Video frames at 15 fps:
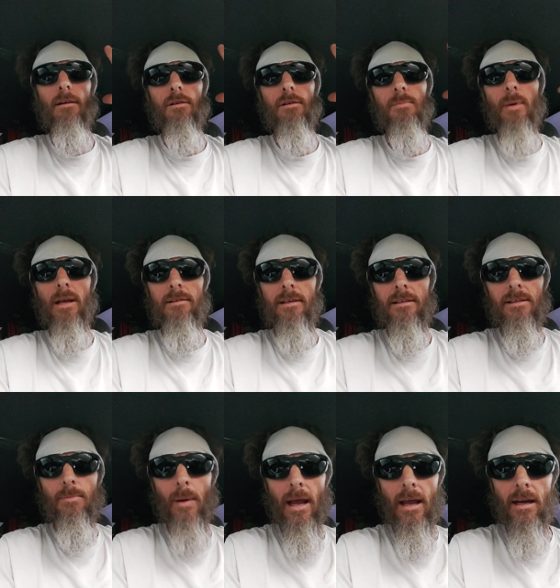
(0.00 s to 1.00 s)
outer space
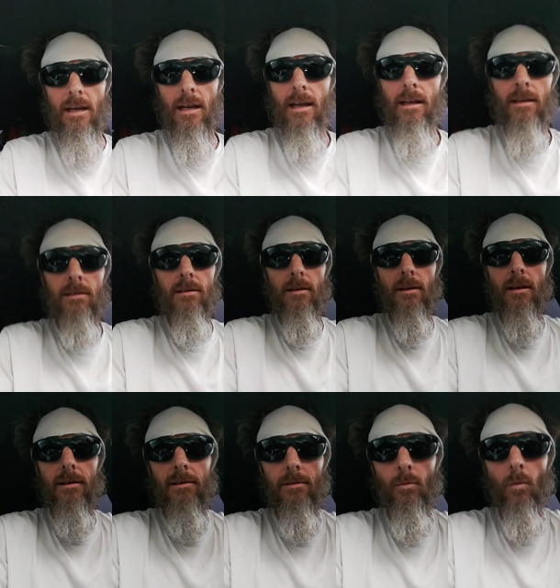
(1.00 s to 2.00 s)
expanding into
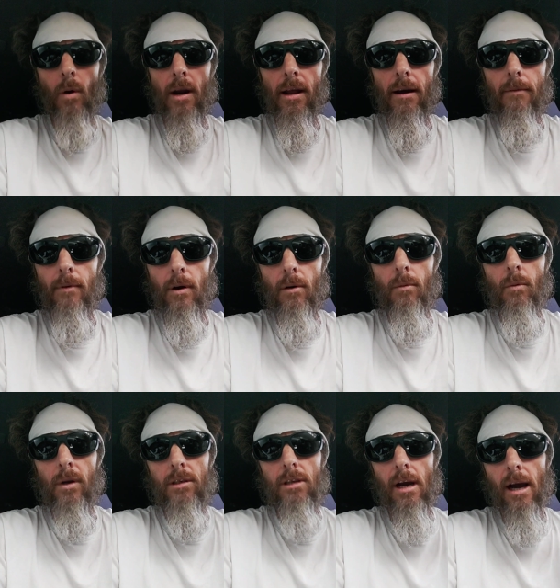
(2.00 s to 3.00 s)
this whatever,
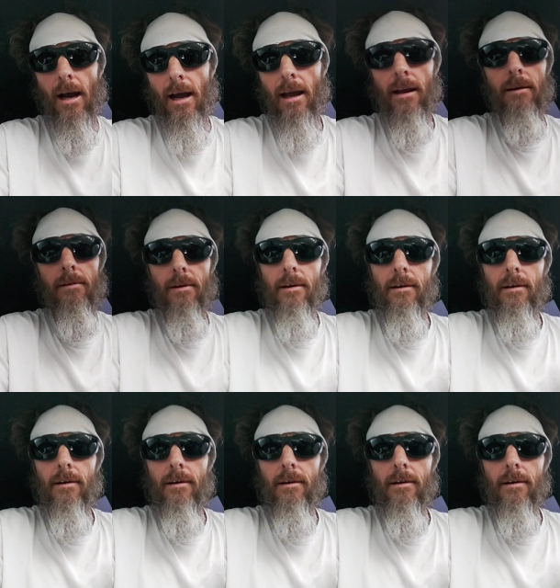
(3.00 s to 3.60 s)
which I